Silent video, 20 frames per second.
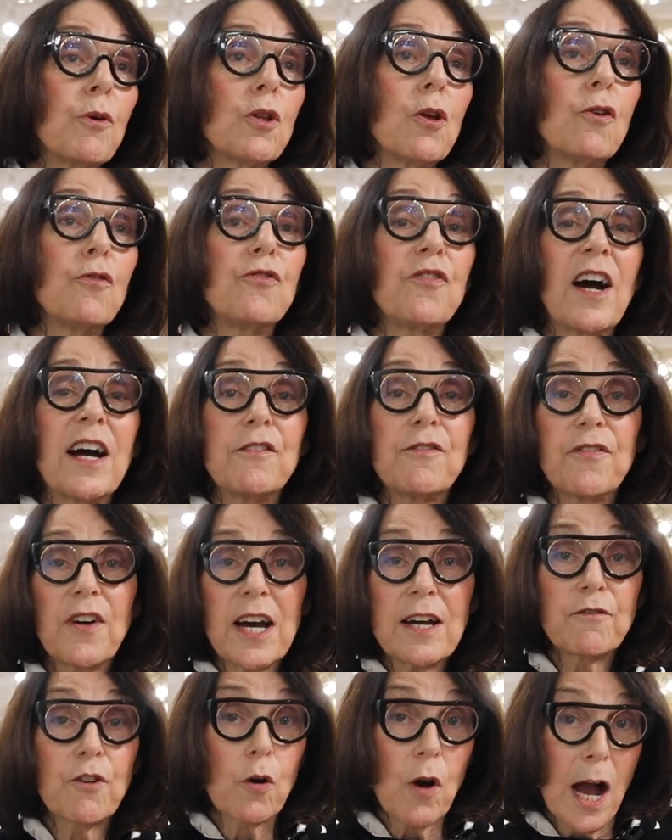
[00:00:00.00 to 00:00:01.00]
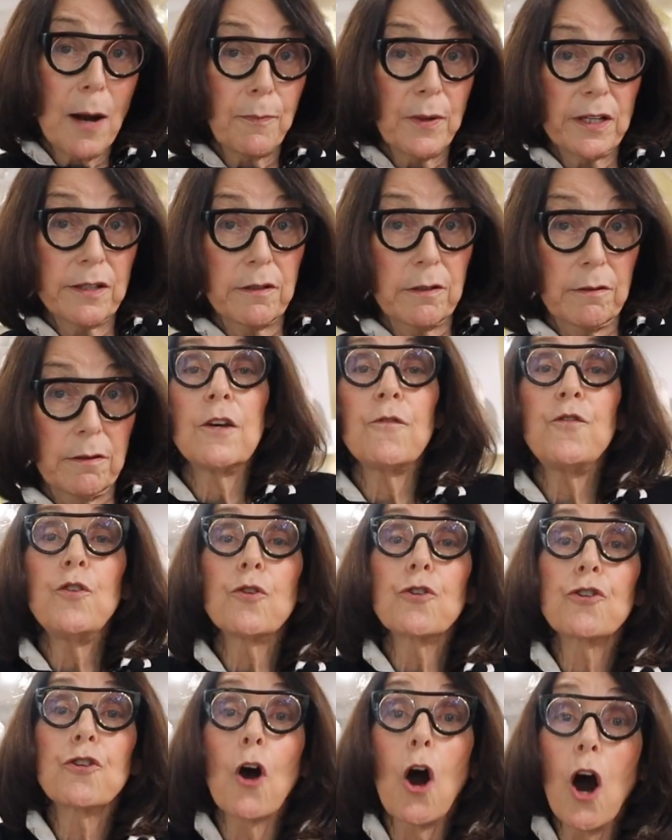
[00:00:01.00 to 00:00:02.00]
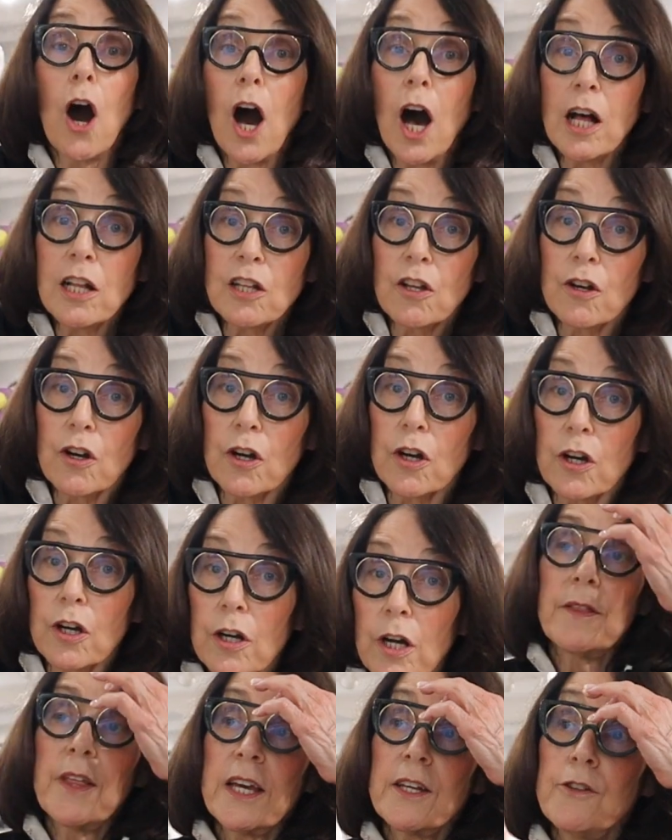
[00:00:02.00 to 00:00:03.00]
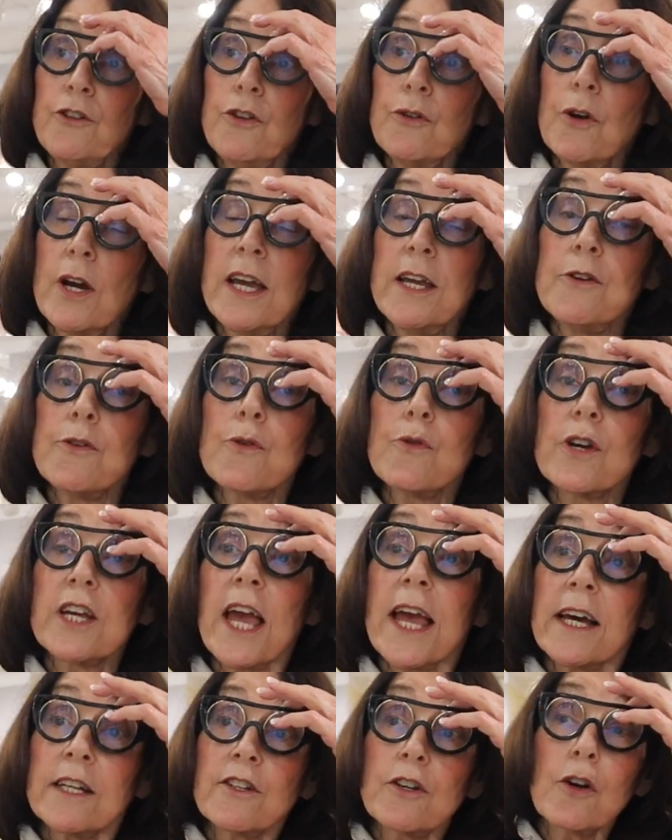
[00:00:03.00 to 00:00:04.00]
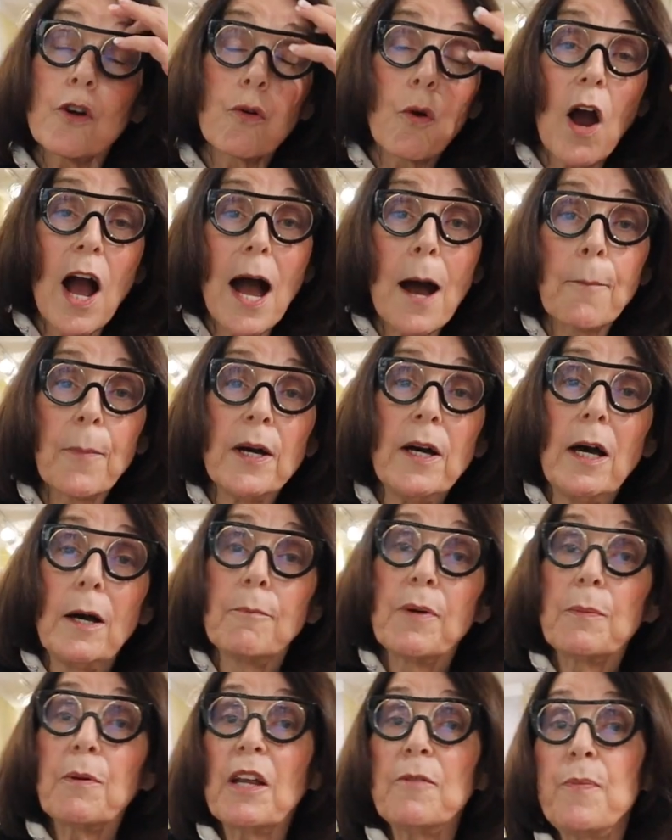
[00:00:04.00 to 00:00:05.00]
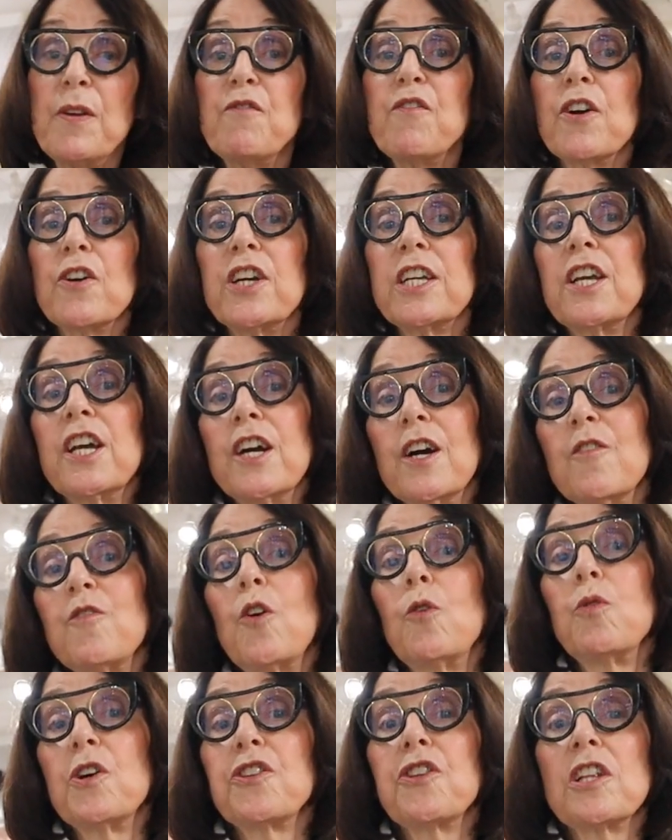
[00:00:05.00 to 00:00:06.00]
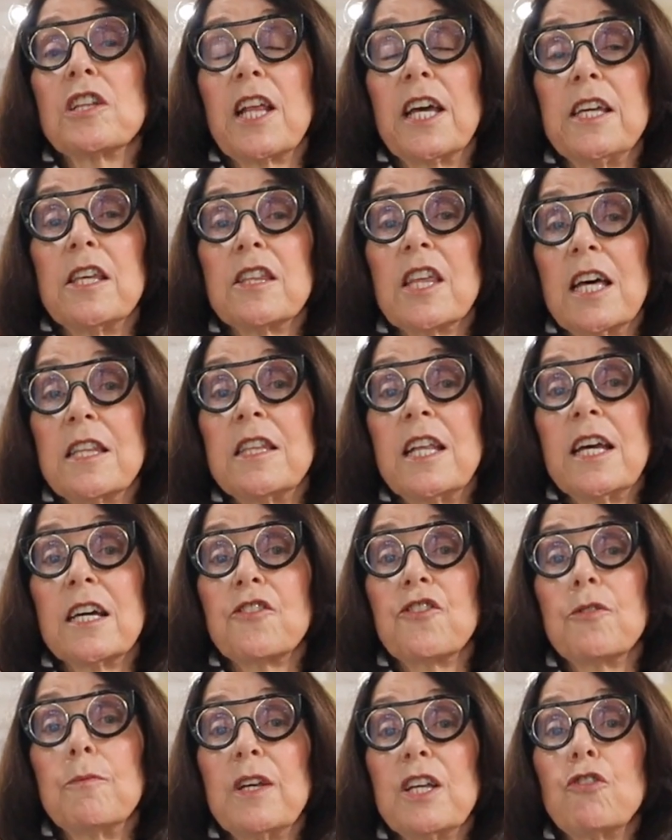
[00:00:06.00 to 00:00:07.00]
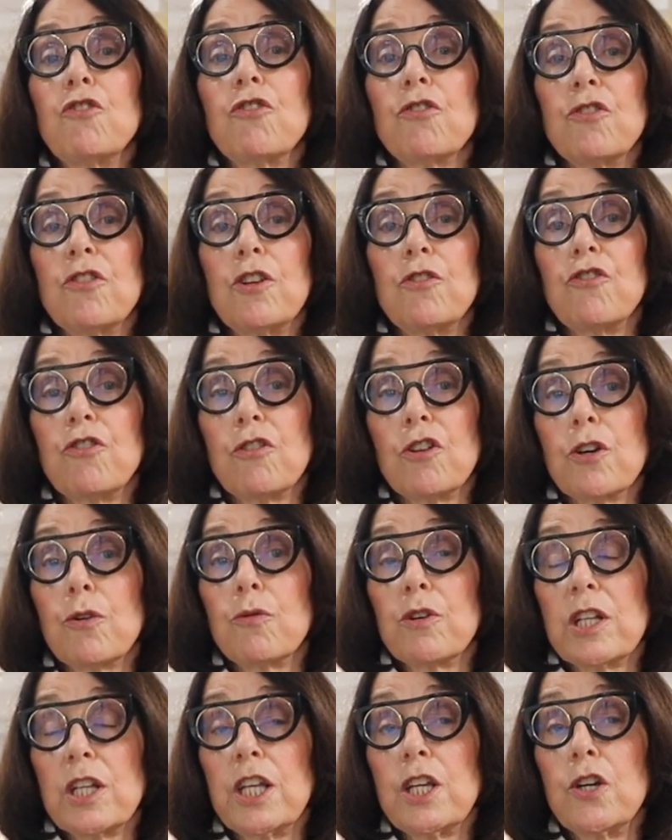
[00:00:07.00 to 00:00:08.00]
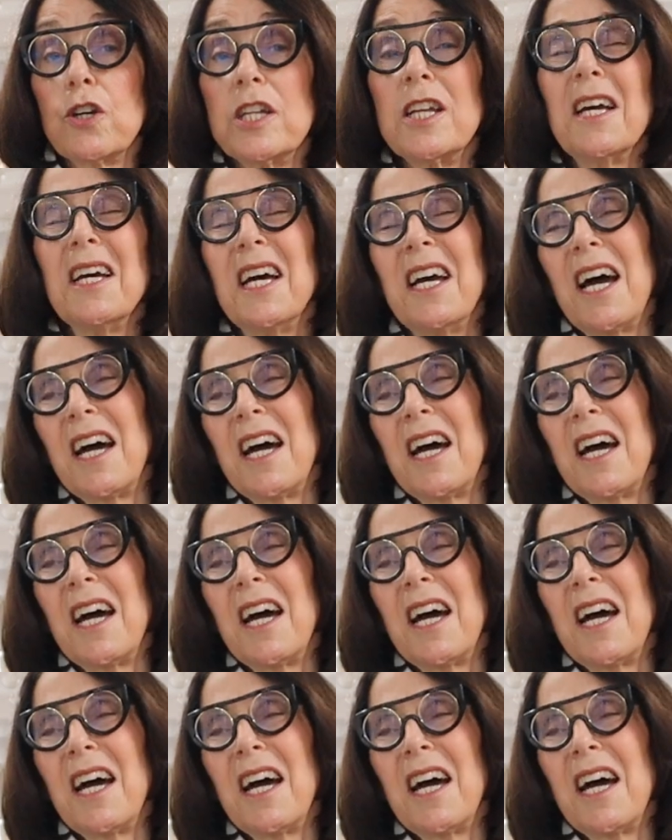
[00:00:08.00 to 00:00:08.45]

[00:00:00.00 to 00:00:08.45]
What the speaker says: below 5'5", crop it. If you're taller, then you can crop, but I'd be very careful with the length on that to make sure that you look really good.